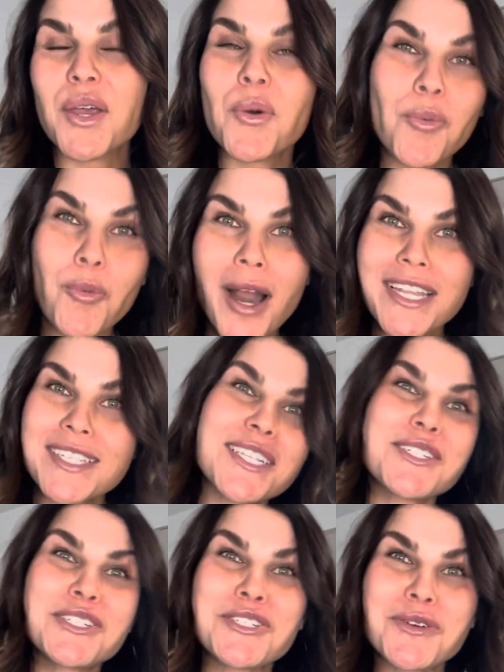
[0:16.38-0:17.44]
What is
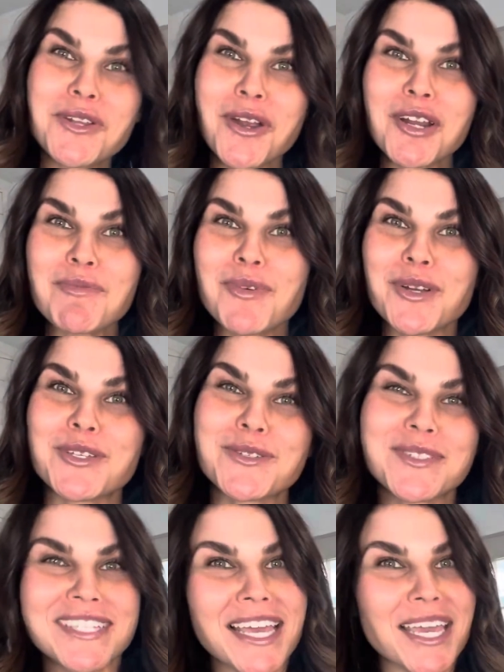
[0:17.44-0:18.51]
there to do in Ardmore, you
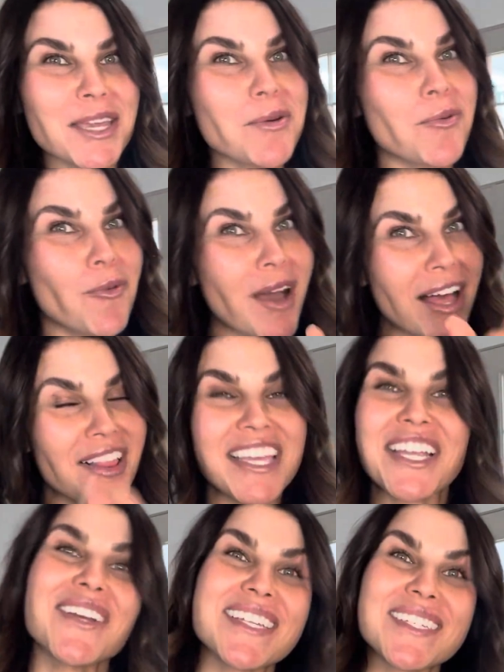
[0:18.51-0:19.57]
say? Well,
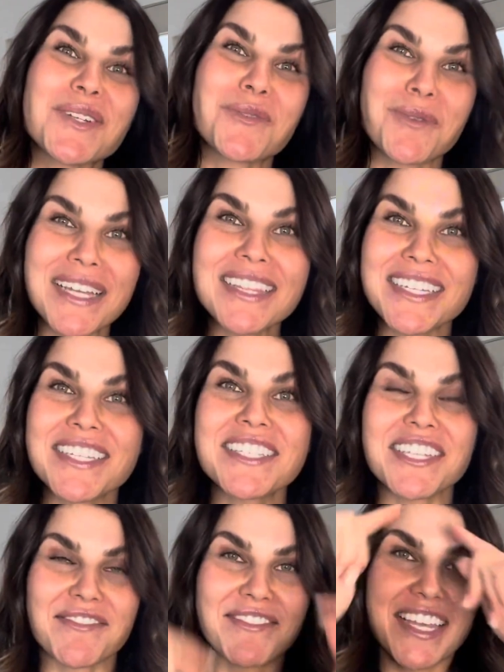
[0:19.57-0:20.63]
here is a great
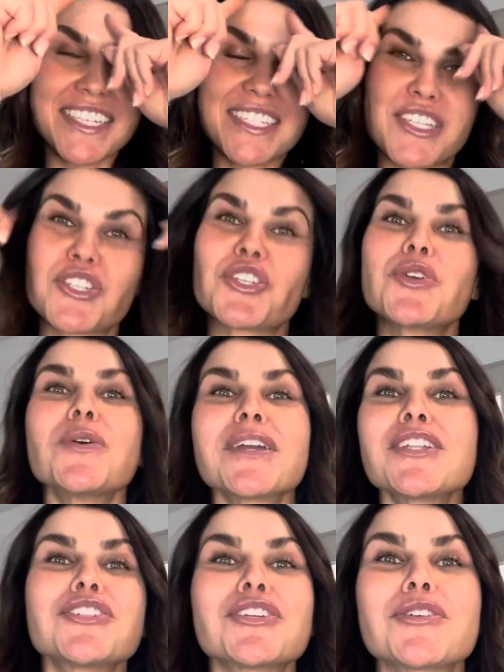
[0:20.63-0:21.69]
list of things that you
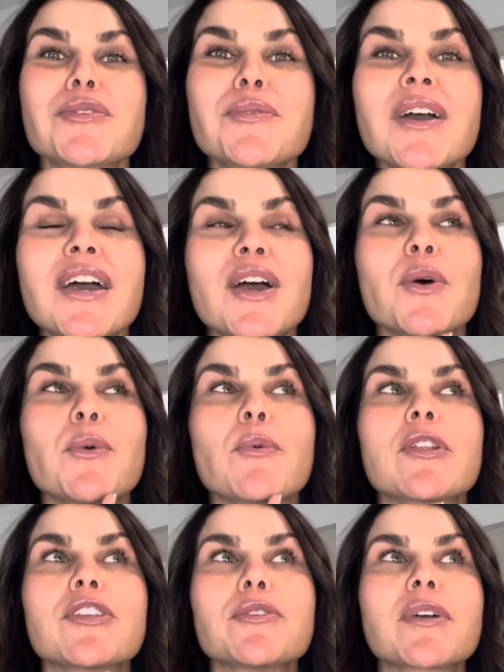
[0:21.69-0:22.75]
can do
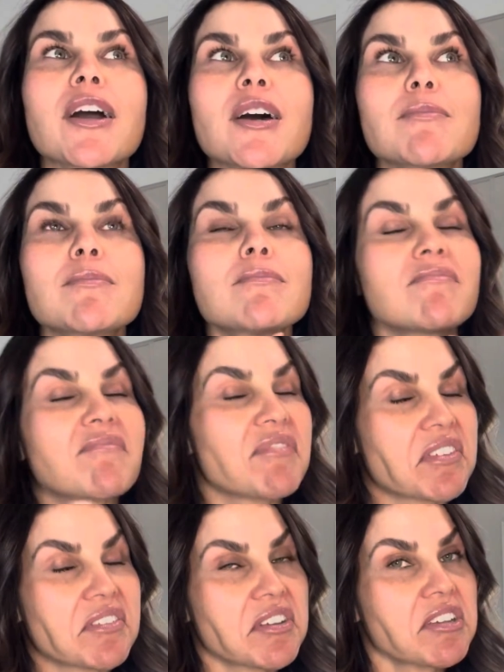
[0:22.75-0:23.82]
when you come
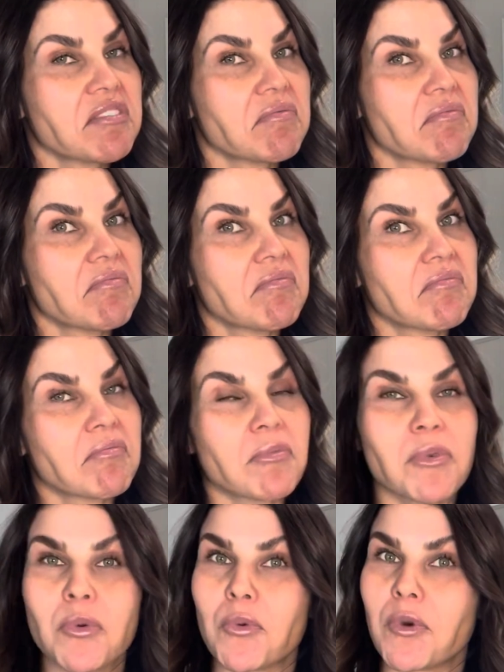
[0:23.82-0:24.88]
visit,
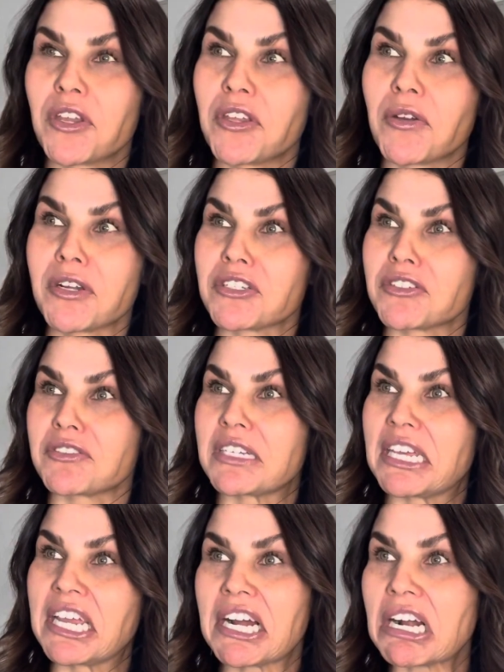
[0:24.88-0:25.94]
when you are just
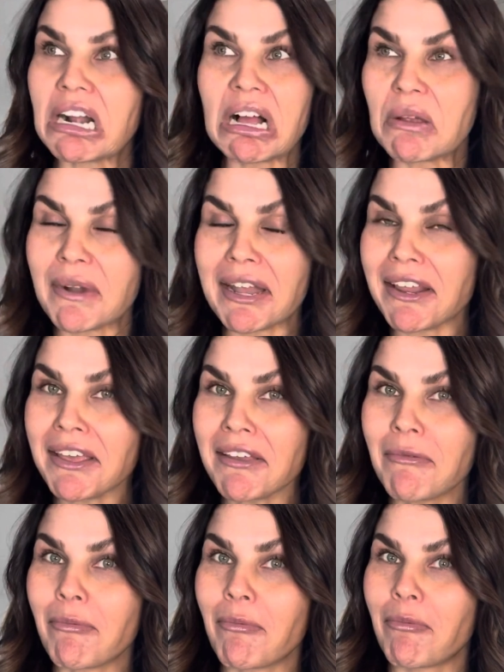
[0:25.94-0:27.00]
here already,
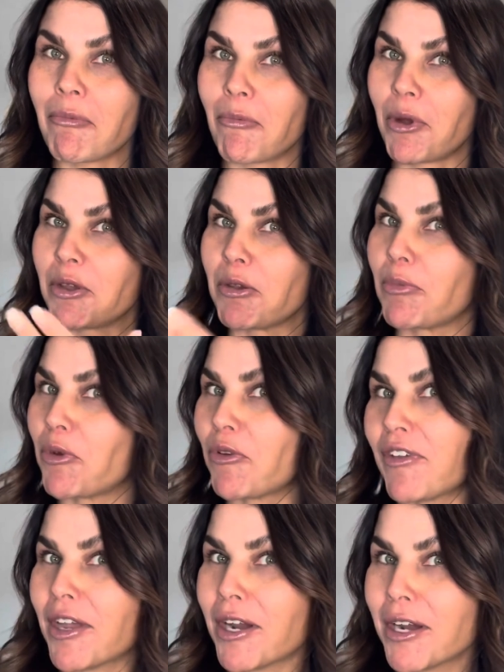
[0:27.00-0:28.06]
when you move
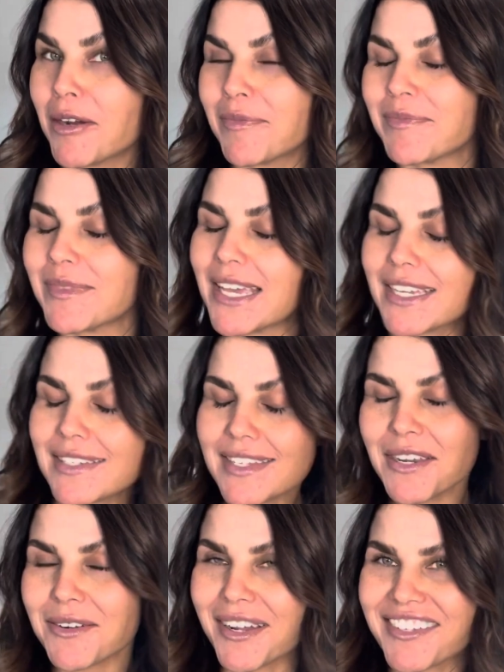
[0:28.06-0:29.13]
here,
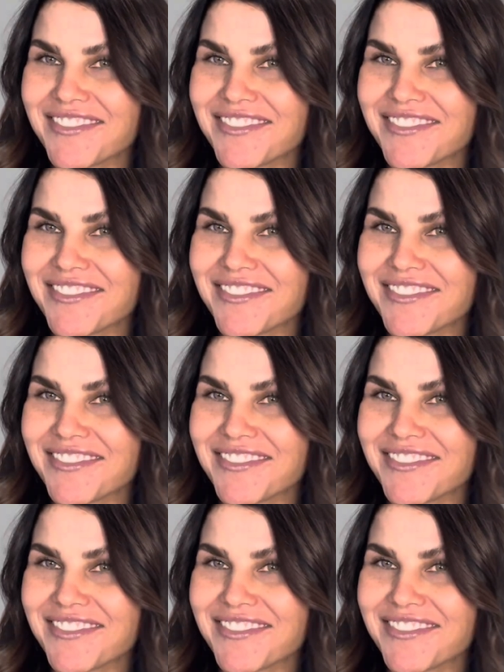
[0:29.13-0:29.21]
etc.